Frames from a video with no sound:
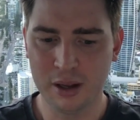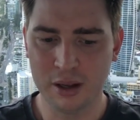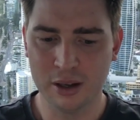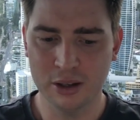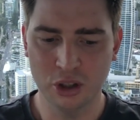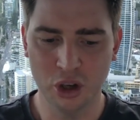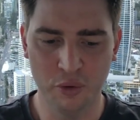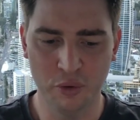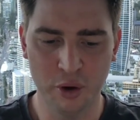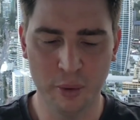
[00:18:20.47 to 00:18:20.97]

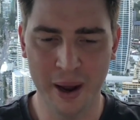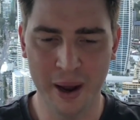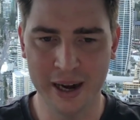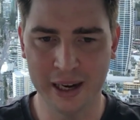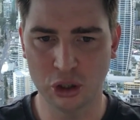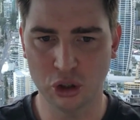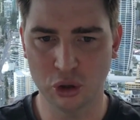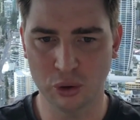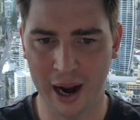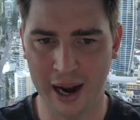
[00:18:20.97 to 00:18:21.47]
So if you're betting
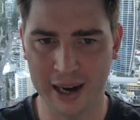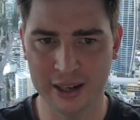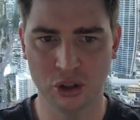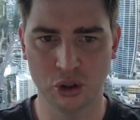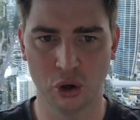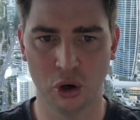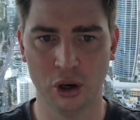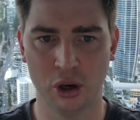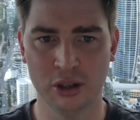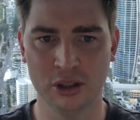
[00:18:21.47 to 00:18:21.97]
try
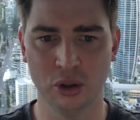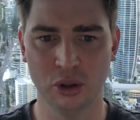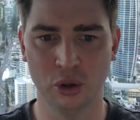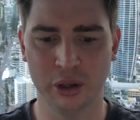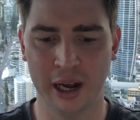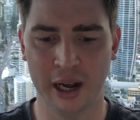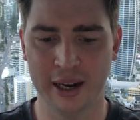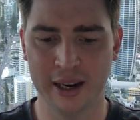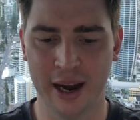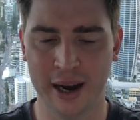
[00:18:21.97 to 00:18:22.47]
scorers and all
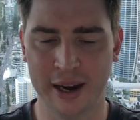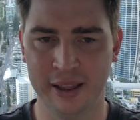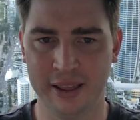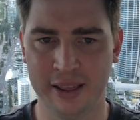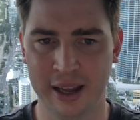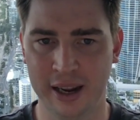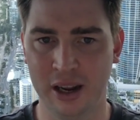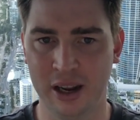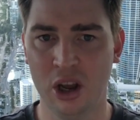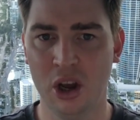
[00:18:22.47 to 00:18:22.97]
that kind of
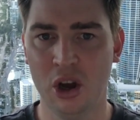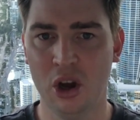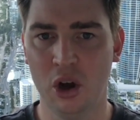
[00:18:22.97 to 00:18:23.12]
thing,